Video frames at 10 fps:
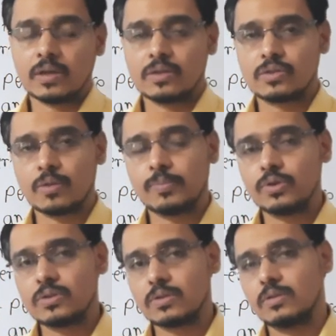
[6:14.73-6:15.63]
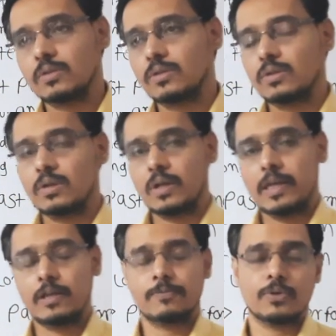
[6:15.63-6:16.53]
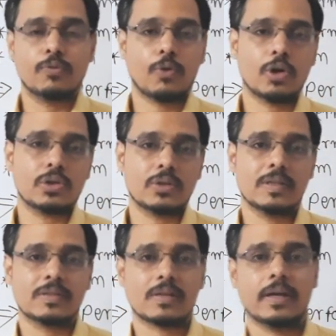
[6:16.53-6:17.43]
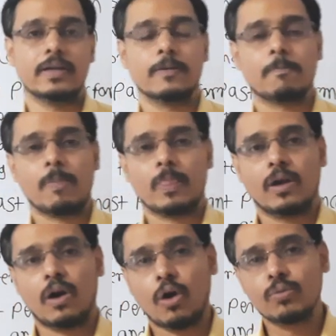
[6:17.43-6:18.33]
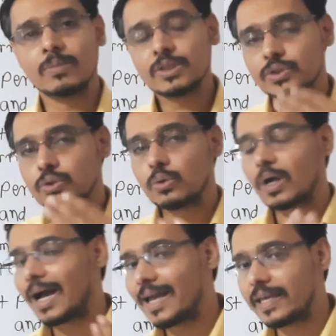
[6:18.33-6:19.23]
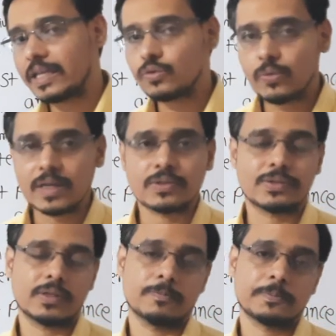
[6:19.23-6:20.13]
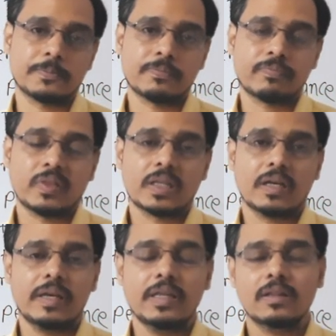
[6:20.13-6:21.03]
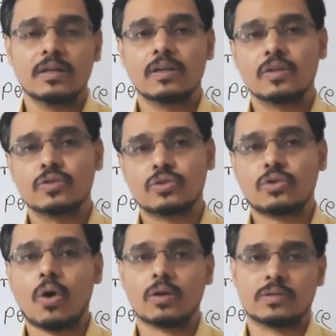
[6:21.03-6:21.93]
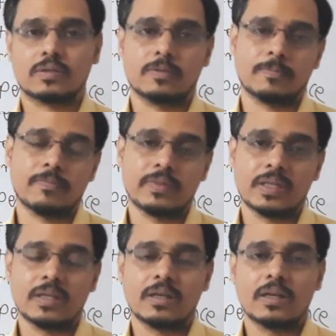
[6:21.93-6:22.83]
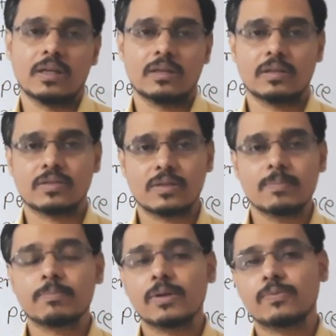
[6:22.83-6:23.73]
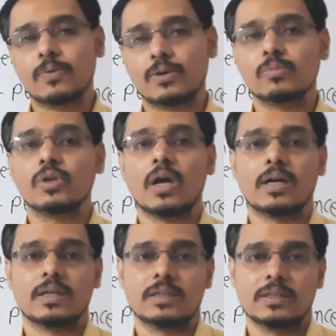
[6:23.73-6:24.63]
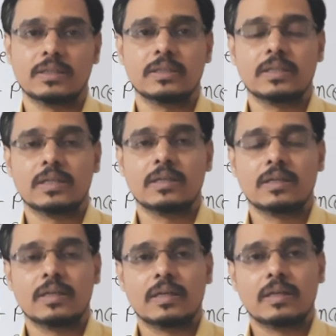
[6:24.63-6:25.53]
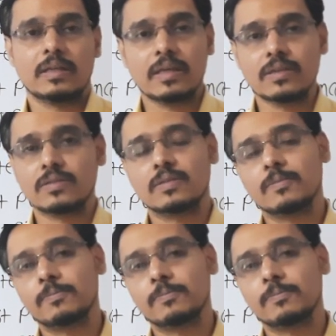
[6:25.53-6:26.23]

Suppose if you want to decide how much should I invest in stocks, the simple formula is